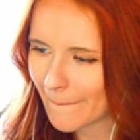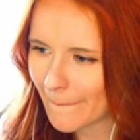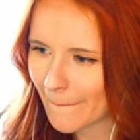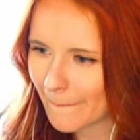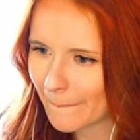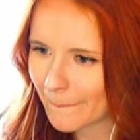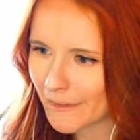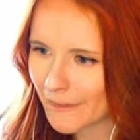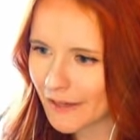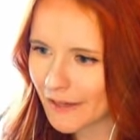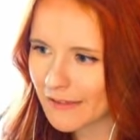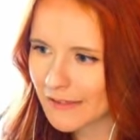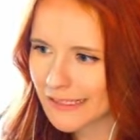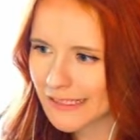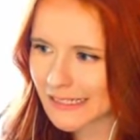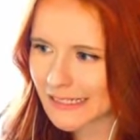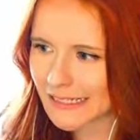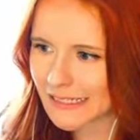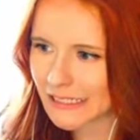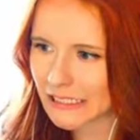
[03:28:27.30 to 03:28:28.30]
But I'll
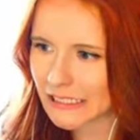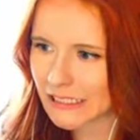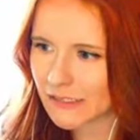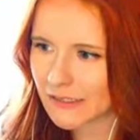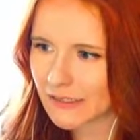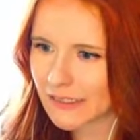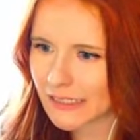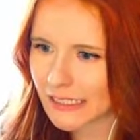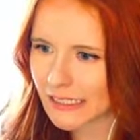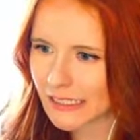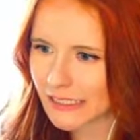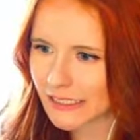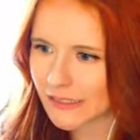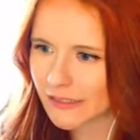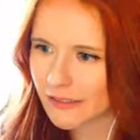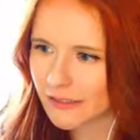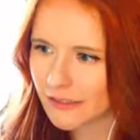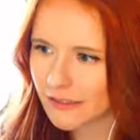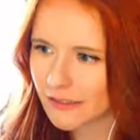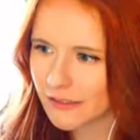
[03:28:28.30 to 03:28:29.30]
see. I'll see.
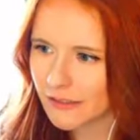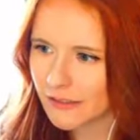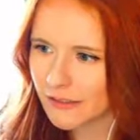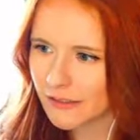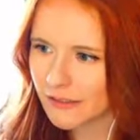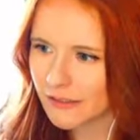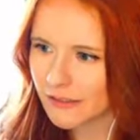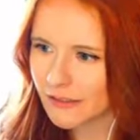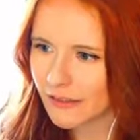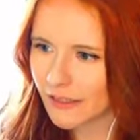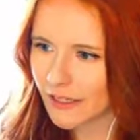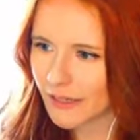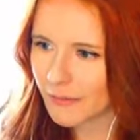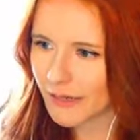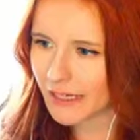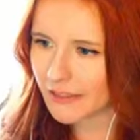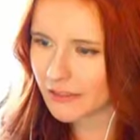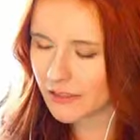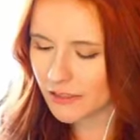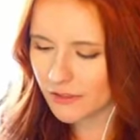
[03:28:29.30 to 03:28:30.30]
Um,
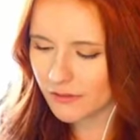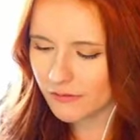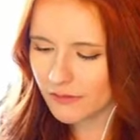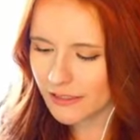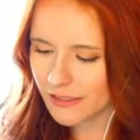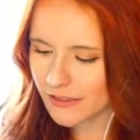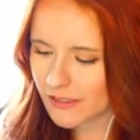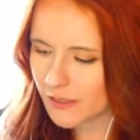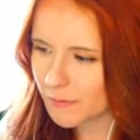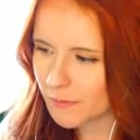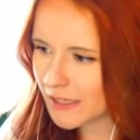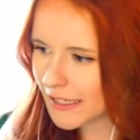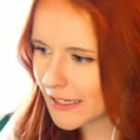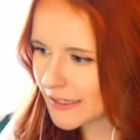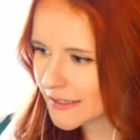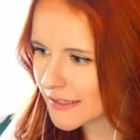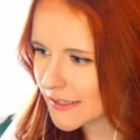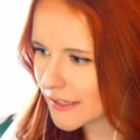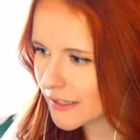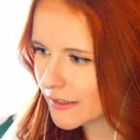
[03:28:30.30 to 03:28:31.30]
I do need to
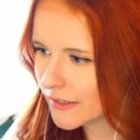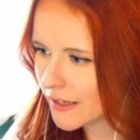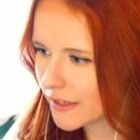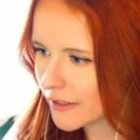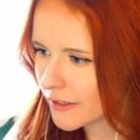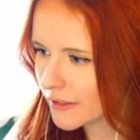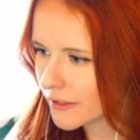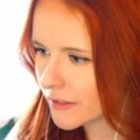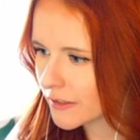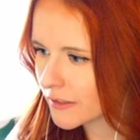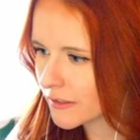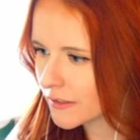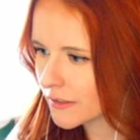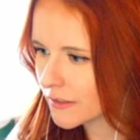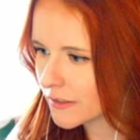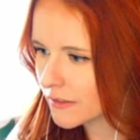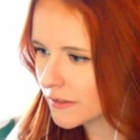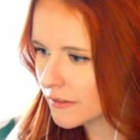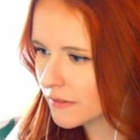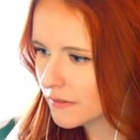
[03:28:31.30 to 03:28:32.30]
place
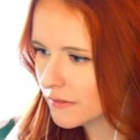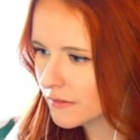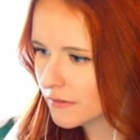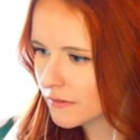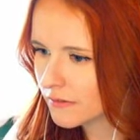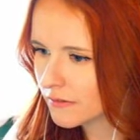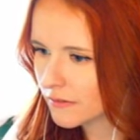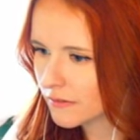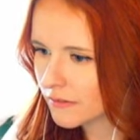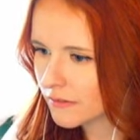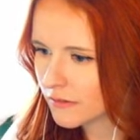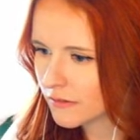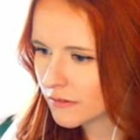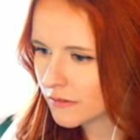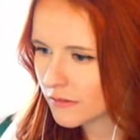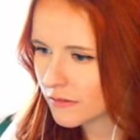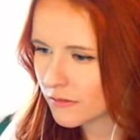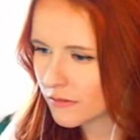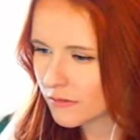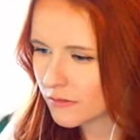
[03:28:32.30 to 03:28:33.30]
another
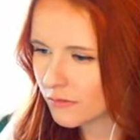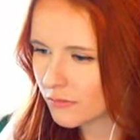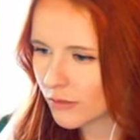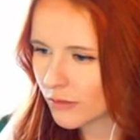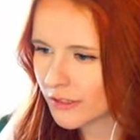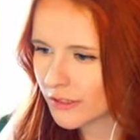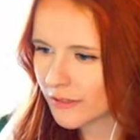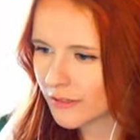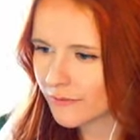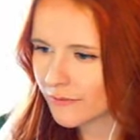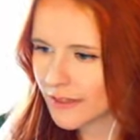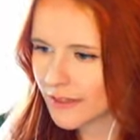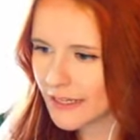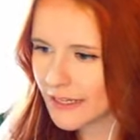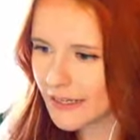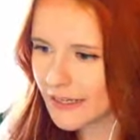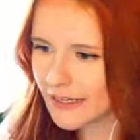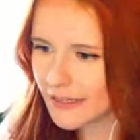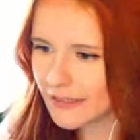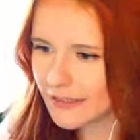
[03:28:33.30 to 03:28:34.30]
one of
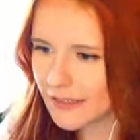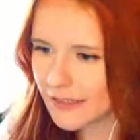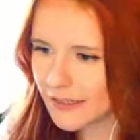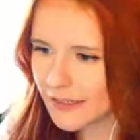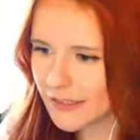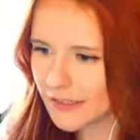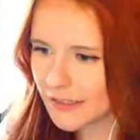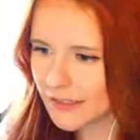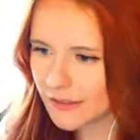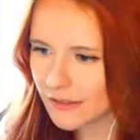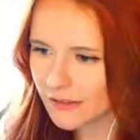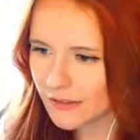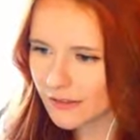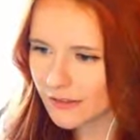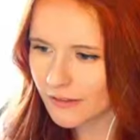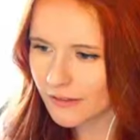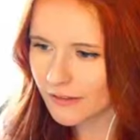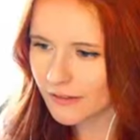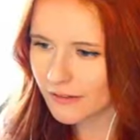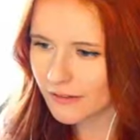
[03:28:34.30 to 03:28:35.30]
these.
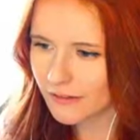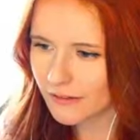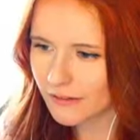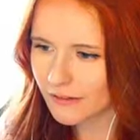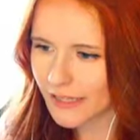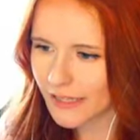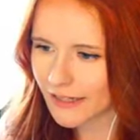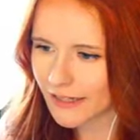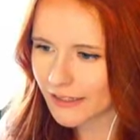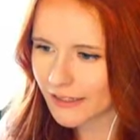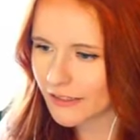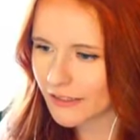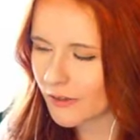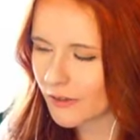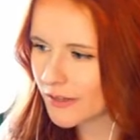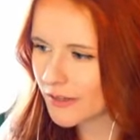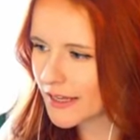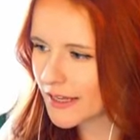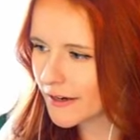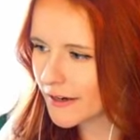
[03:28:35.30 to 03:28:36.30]
That can
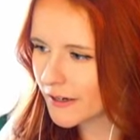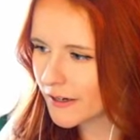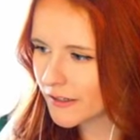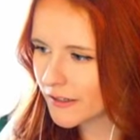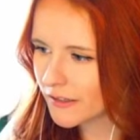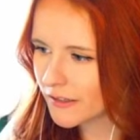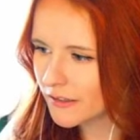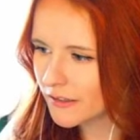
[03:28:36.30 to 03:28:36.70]
go there.